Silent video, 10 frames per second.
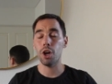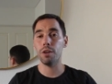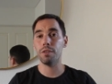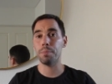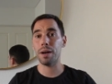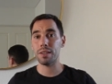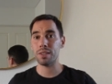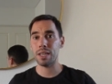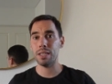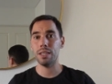over the
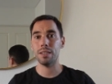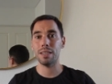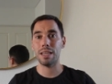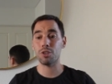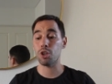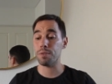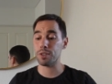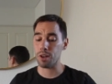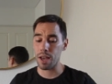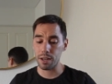past 10 years in their
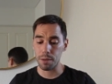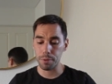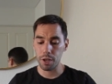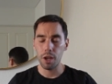Surface lineup.